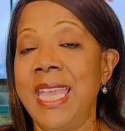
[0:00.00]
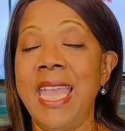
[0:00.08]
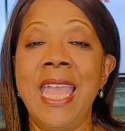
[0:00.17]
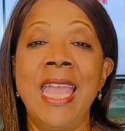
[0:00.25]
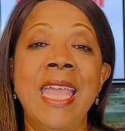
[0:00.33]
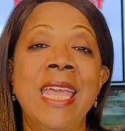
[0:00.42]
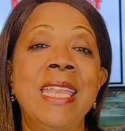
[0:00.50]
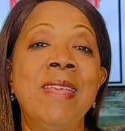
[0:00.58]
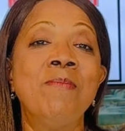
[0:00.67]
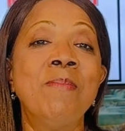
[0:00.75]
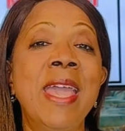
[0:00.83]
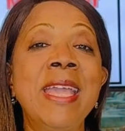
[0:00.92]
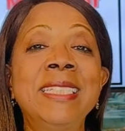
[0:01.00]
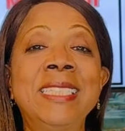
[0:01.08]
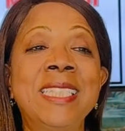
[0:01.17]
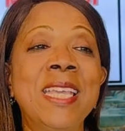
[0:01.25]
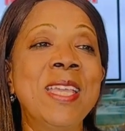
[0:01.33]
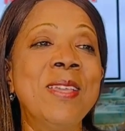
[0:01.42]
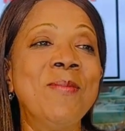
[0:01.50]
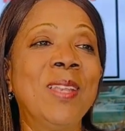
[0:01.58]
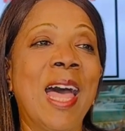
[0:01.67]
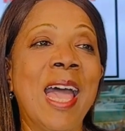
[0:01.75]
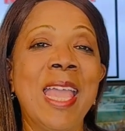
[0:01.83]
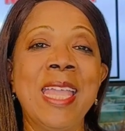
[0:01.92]
And it may seem
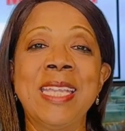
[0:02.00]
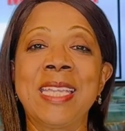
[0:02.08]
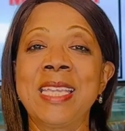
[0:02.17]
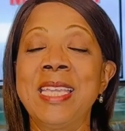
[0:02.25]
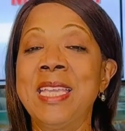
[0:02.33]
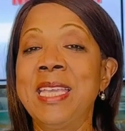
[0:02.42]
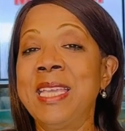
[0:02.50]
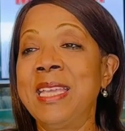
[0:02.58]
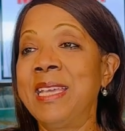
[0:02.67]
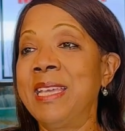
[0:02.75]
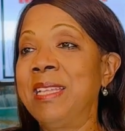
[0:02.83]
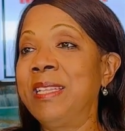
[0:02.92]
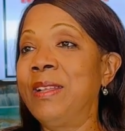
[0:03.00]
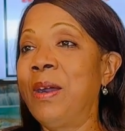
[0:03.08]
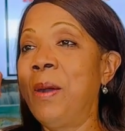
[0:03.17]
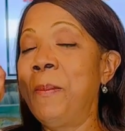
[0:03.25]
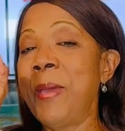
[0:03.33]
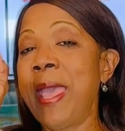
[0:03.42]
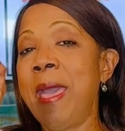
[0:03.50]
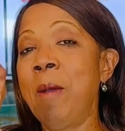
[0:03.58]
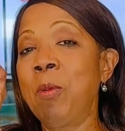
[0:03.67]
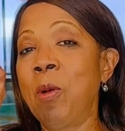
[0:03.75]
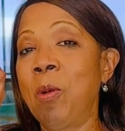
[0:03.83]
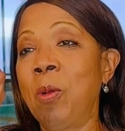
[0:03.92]
like a
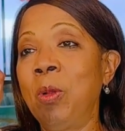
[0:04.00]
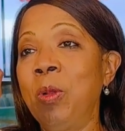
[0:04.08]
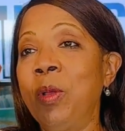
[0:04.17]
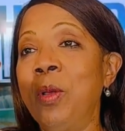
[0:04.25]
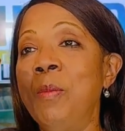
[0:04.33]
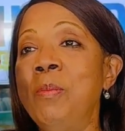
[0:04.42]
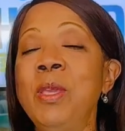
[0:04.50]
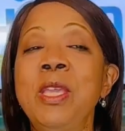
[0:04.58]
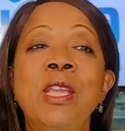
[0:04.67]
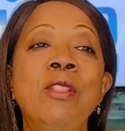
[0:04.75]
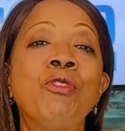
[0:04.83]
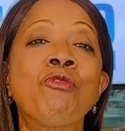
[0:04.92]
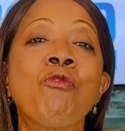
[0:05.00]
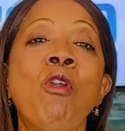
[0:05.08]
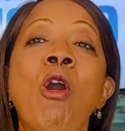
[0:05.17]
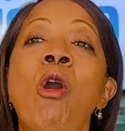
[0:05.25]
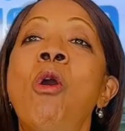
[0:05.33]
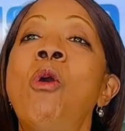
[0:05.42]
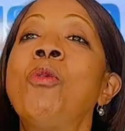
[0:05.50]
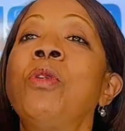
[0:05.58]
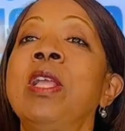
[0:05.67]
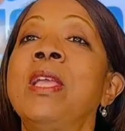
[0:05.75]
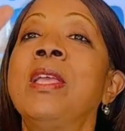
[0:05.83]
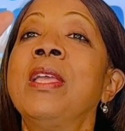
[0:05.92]
pebble being
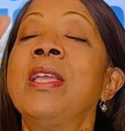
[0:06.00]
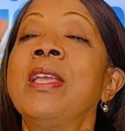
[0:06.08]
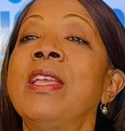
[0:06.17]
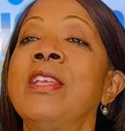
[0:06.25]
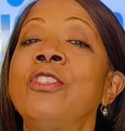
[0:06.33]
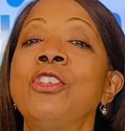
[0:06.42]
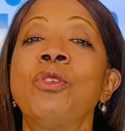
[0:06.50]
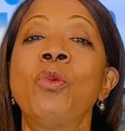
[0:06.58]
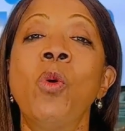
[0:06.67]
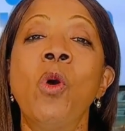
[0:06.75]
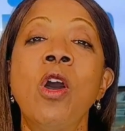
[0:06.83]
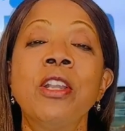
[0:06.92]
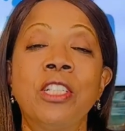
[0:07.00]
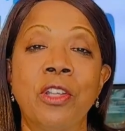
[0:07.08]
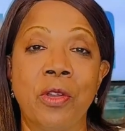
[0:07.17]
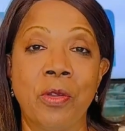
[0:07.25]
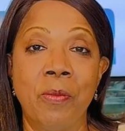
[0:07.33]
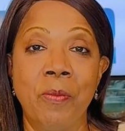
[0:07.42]
thrown into the water.